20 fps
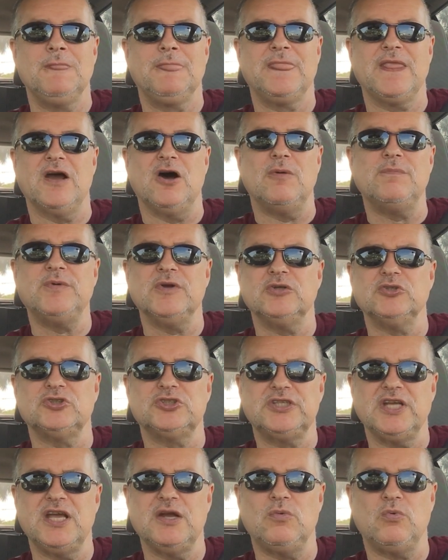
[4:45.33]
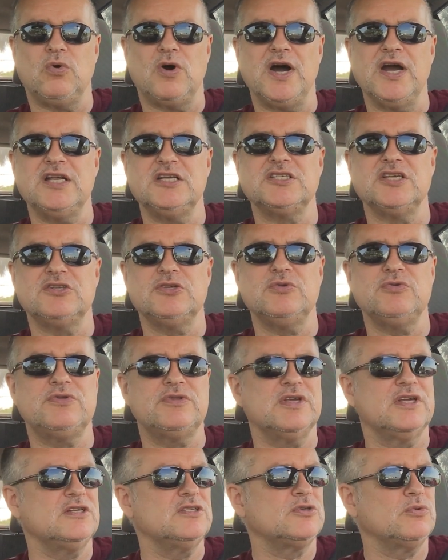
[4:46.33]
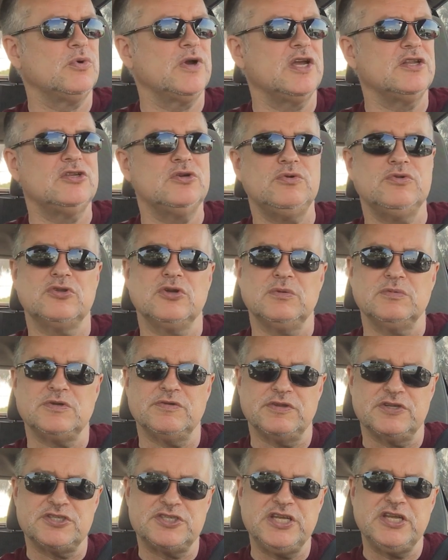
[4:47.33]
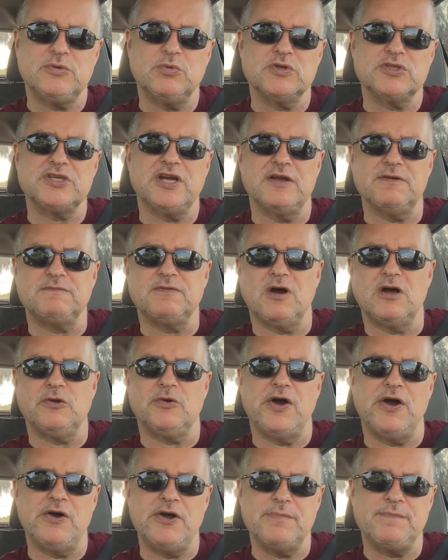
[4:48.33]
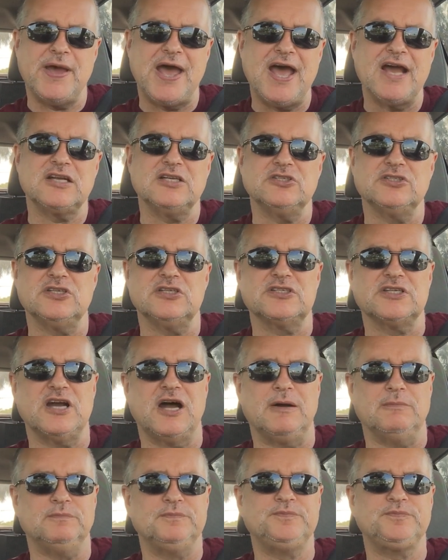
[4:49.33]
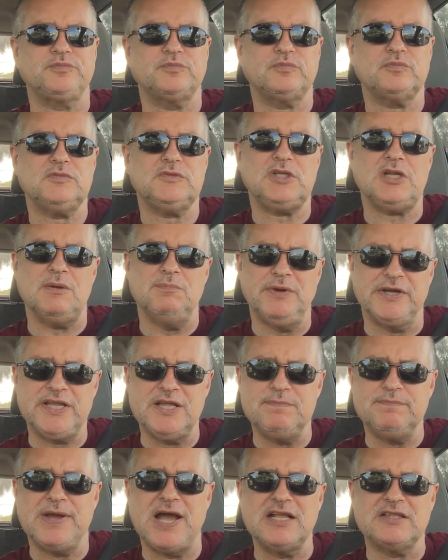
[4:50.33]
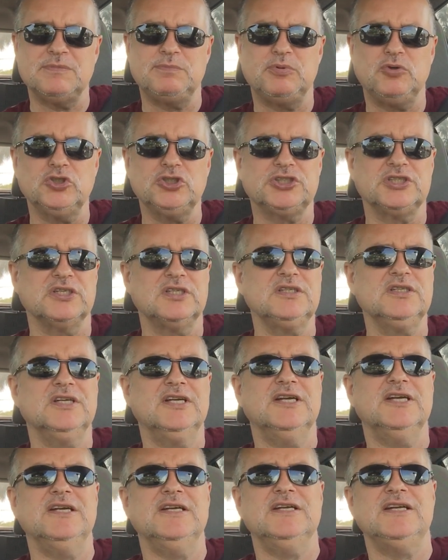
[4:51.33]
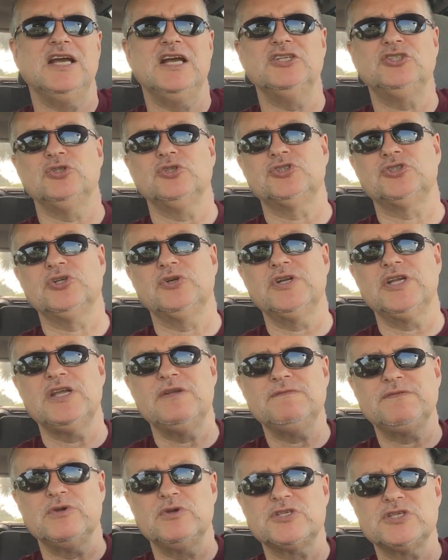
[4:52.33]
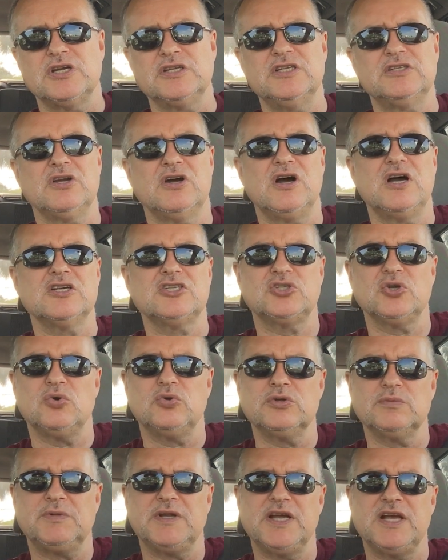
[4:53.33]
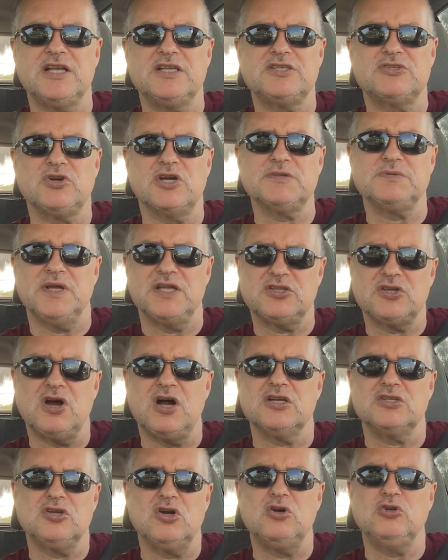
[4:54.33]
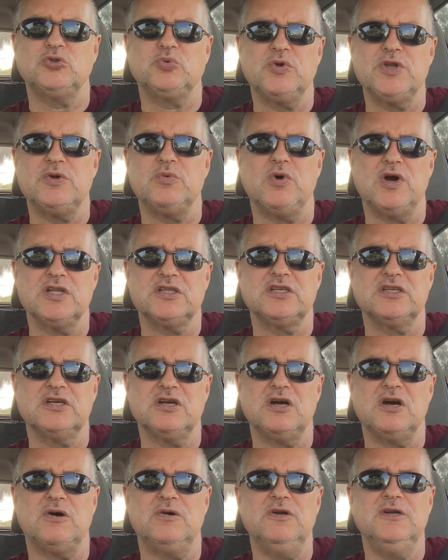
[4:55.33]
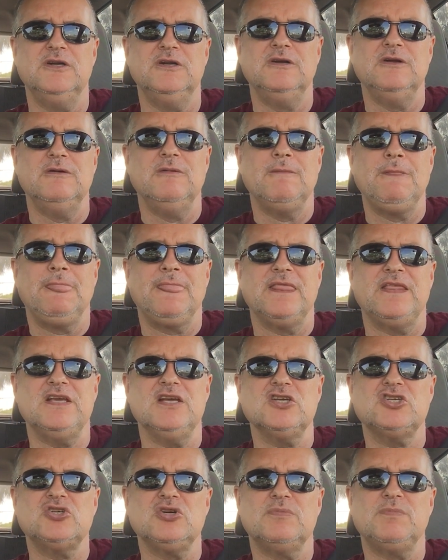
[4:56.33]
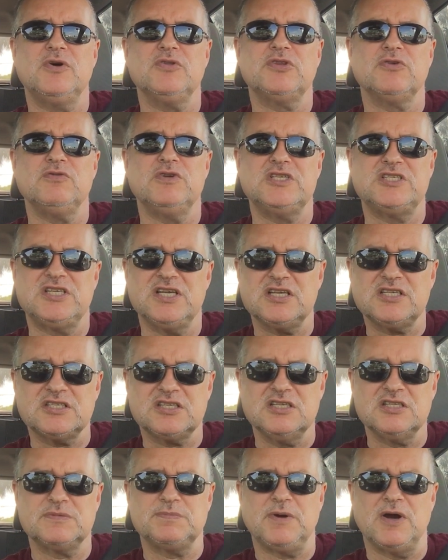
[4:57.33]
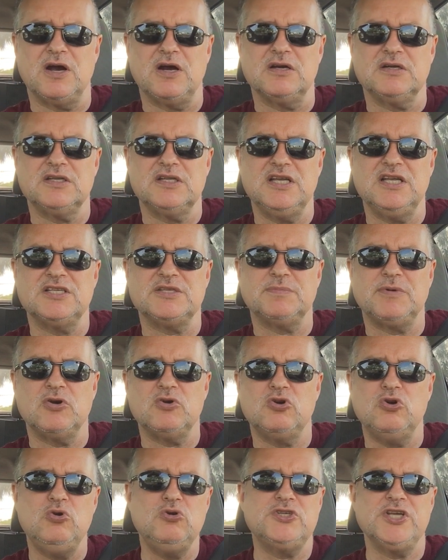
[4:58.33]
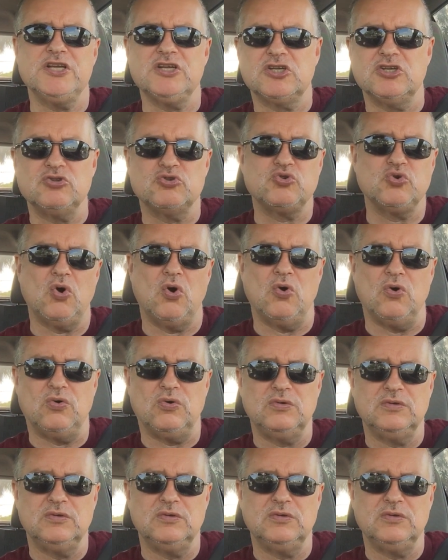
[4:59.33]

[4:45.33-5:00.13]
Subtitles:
to help you understand why does I do things the way I do in terms of the sequence I follow, how I package this up. But getting back to pushing, as you're asserting influence on the dog's shoulder blades, trust me, that dog knows where you want to go. The issue about the resistance part is about who's in control.